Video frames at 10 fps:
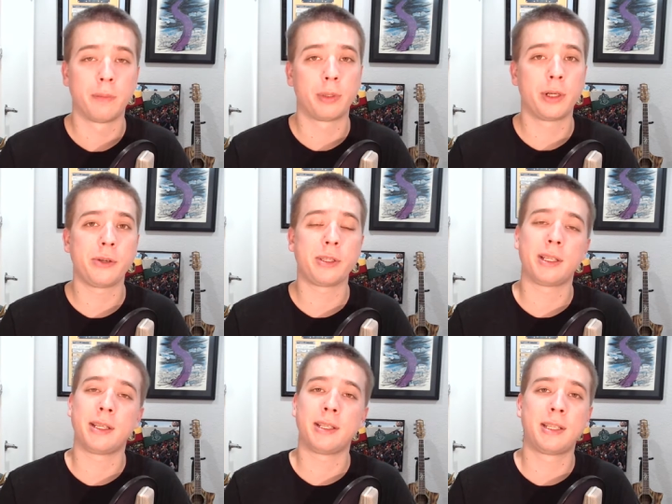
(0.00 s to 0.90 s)
Bruce
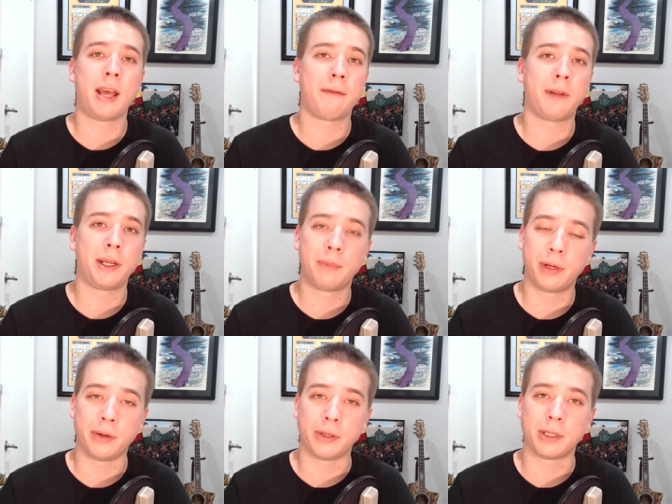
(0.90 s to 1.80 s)
is definitely
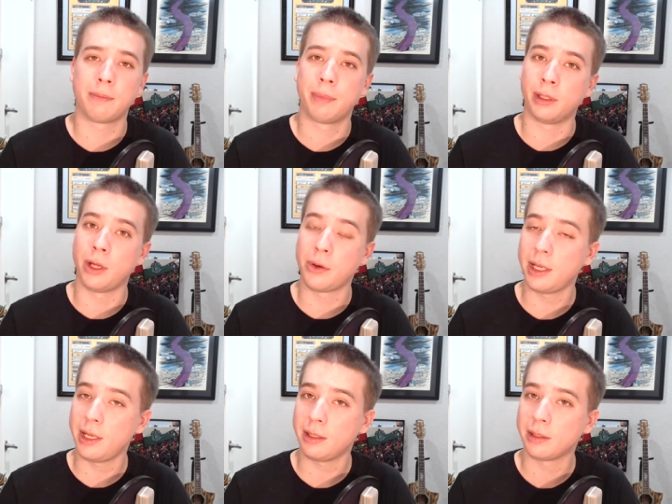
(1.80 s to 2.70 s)
Bruce, but Loki,